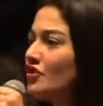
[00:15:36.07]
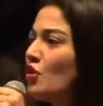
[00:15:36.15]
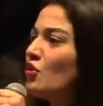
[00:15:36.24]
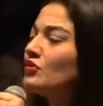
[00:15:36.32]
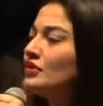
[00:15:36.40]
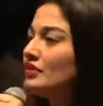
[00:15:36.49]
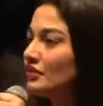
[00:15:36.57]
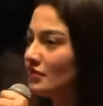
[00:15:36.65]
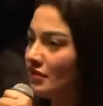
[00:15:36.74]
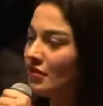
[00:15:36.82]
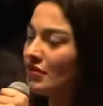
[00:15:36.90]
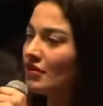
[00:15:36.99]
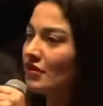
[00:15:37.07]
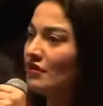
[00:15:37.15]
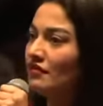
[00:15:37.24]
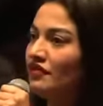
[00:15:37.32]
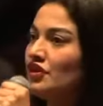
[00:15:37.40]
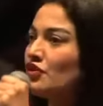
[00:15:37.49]
known,
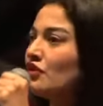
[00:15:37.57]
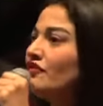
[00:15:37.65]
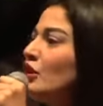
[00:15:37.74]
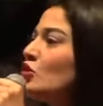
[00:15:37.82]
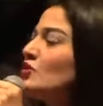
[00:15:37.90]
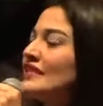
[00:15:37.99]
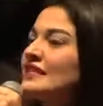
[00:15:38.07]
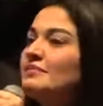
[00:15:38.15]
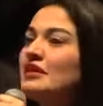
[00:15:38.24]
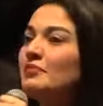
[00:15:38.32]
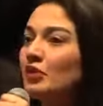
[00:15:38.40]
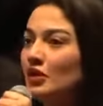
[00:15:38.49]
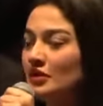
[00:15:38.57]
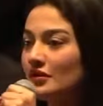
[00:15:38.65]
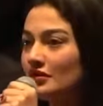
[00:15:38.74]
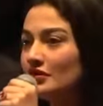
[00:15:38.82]
fear of losing people,